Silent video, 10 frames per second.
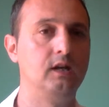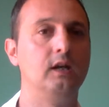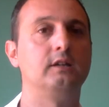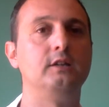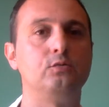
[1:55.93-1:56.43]

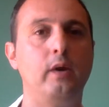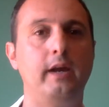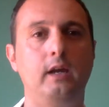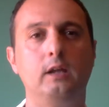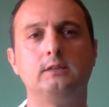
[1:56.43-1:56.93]
This way
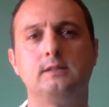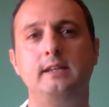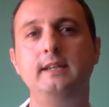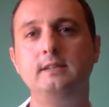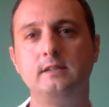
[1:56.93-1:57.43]
it's
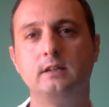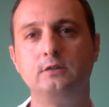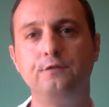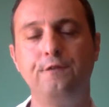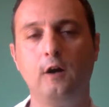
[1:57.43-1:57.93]
easier to
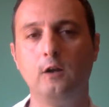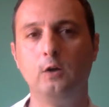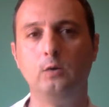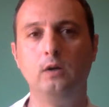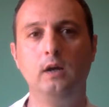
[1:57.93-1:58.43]
follow,